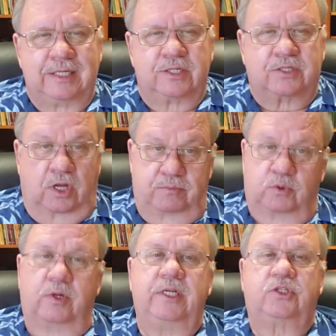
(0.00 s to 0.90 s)
Psalm
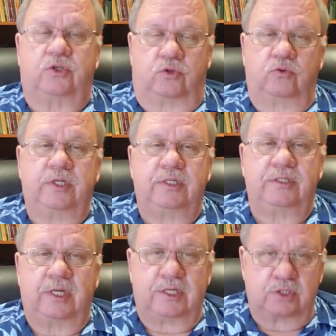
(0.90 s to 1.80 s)

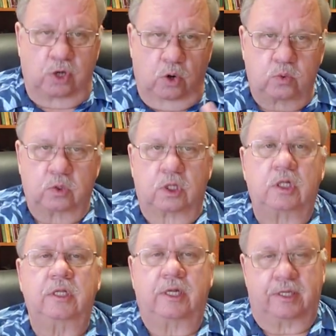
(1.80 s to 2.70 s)
22 in
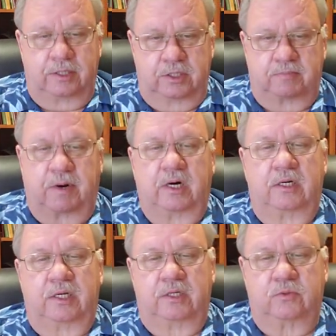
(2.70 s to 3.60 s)
total, and this
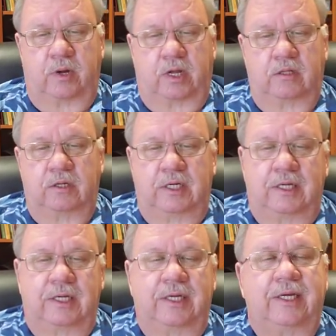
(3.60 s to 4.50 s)
part as well,
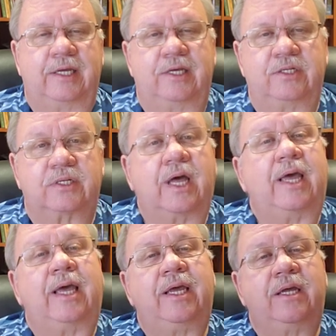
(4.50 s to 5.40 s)
is
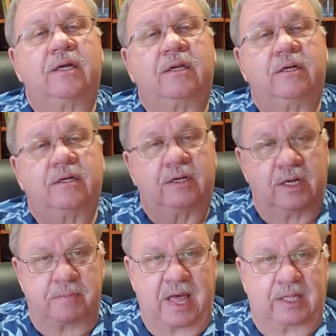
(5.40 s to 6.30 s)
a
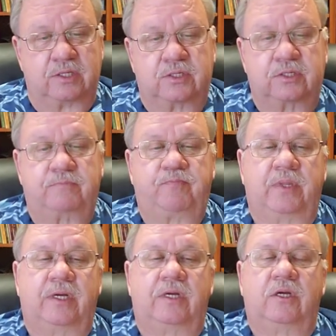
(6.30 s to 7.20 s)
lament,
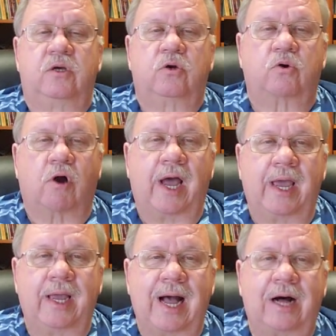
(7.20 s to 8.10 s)

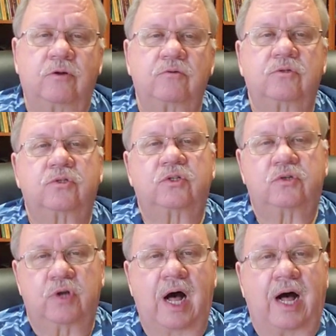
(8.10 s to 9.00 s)
crying out
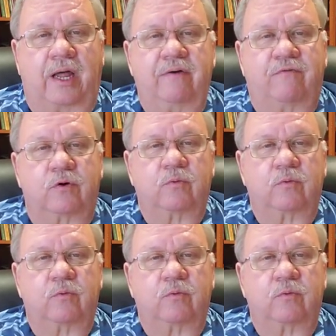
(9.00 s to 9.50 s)
to God for